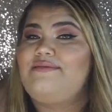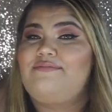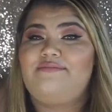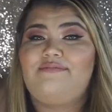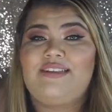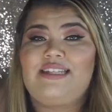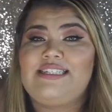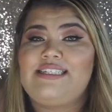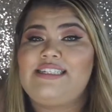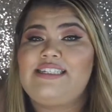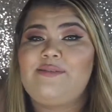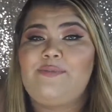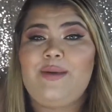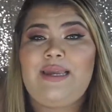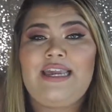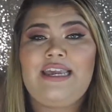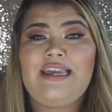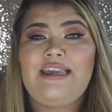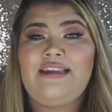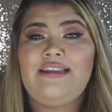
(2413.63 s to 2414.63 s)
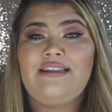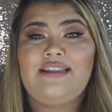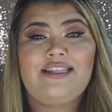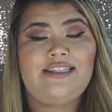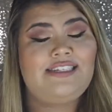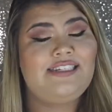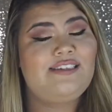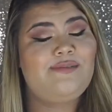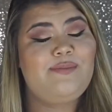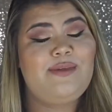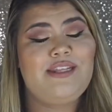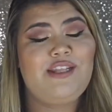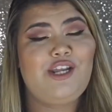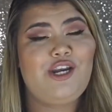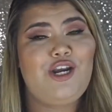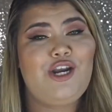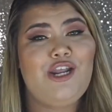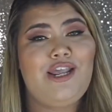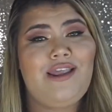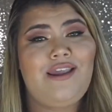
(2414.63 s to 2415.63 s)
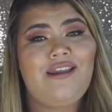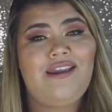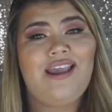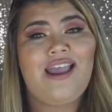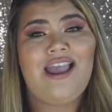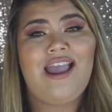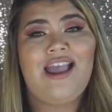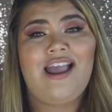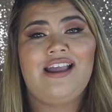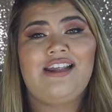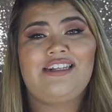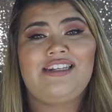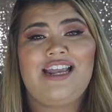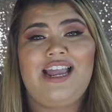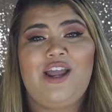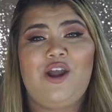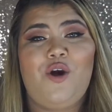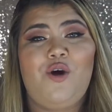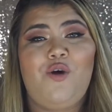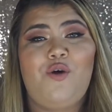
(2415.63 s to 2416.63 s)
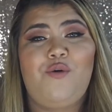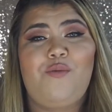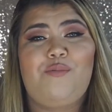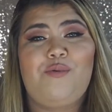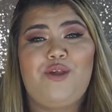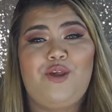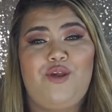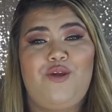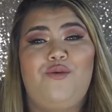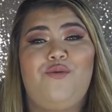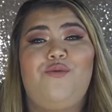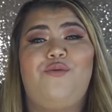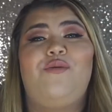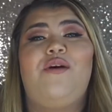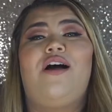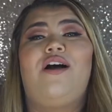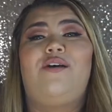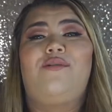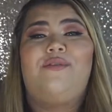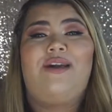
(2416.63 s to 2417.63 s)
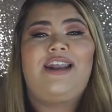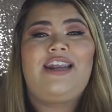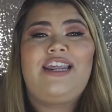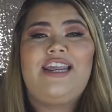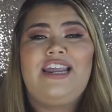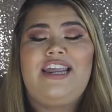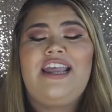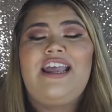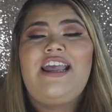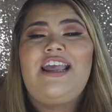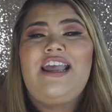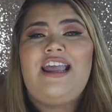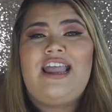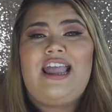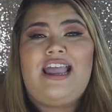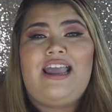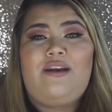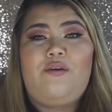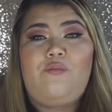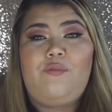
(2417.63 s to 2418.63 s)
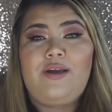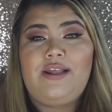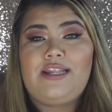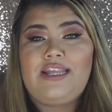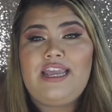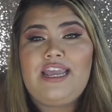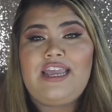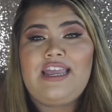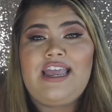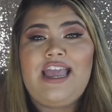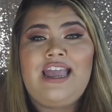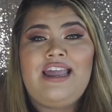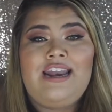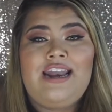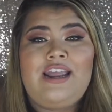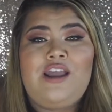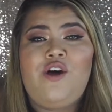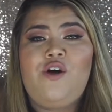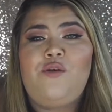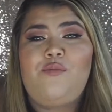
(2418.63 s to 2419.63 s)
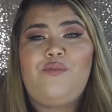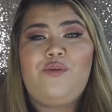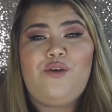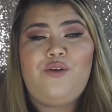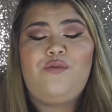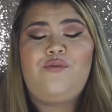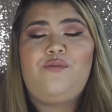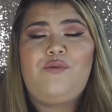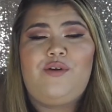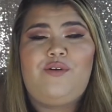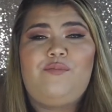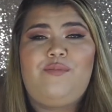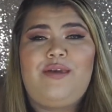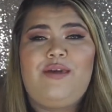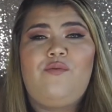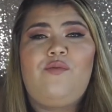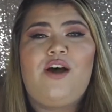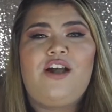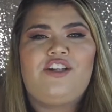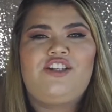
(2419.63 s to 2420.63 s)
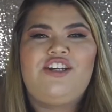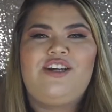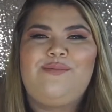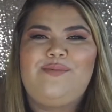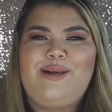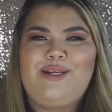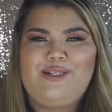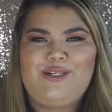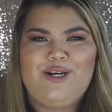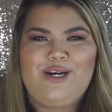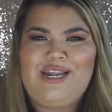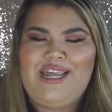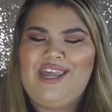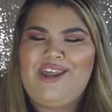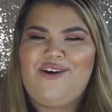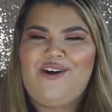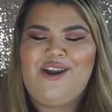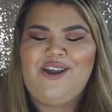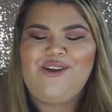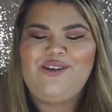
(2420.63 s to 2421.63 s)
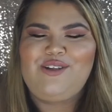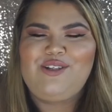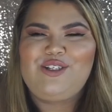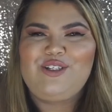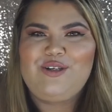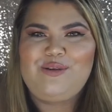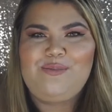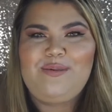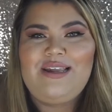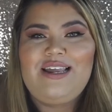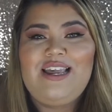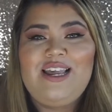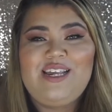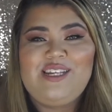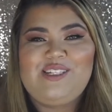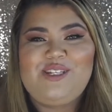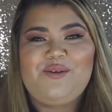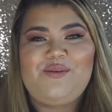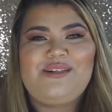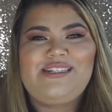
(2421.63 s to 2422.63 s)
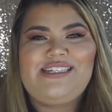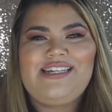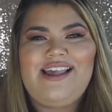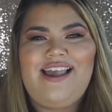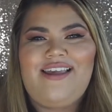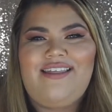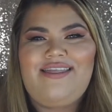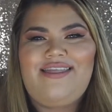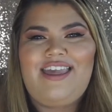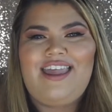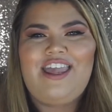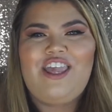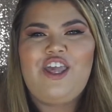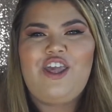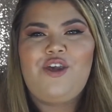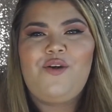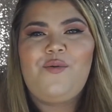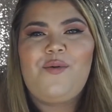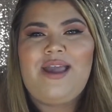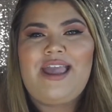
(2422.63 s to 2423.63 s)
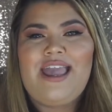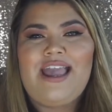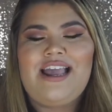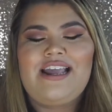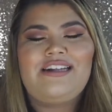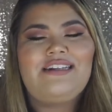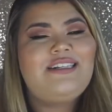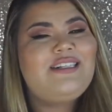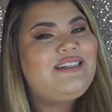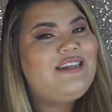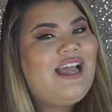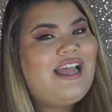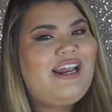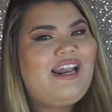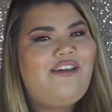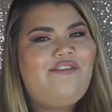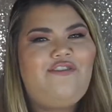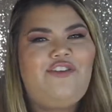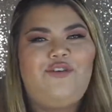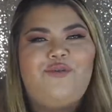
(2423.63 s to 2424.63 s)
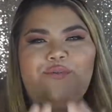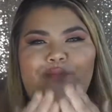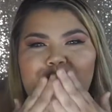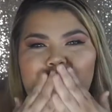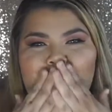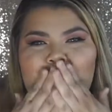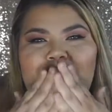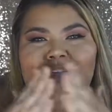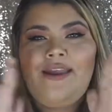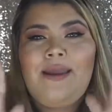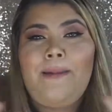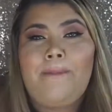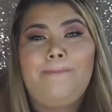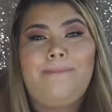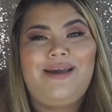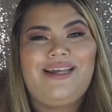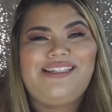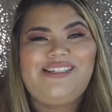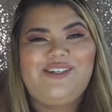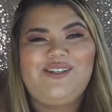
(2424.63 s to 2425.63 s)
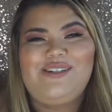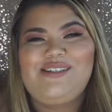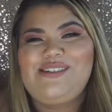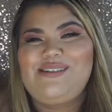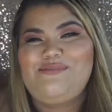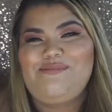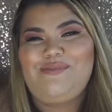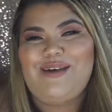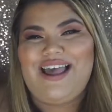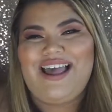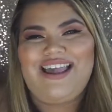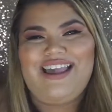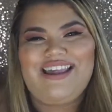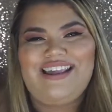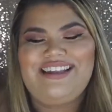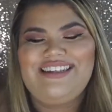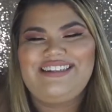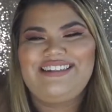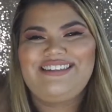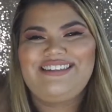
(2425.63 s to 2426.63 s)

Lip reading: this is me learning, and I hope you are ready and willing, and I hope you will be watching my journey here on YouTube. So once again, thank you, and I love you. Besos. Bye.